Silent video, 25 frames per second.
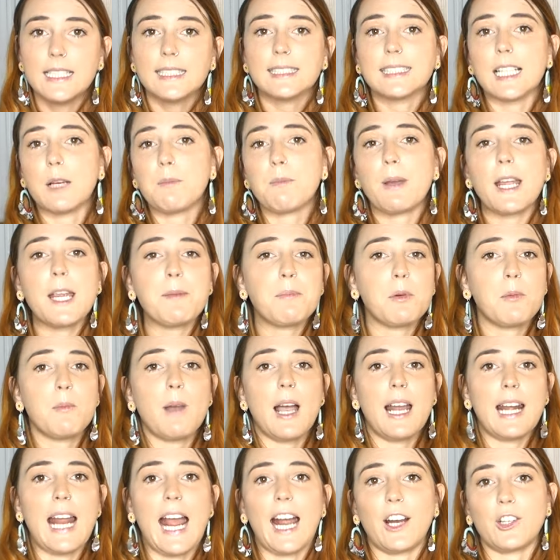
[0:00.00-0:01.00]
Some people
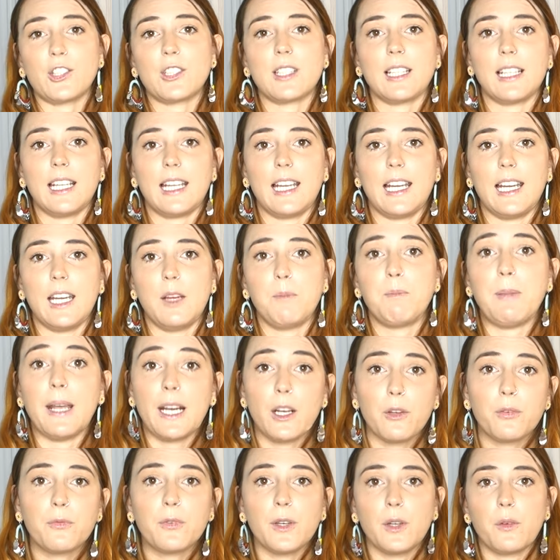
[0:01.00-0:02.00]
might actually
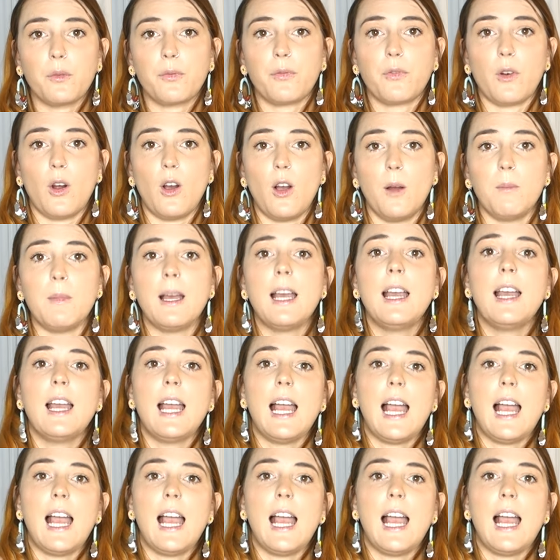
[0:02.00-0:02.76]
benefit from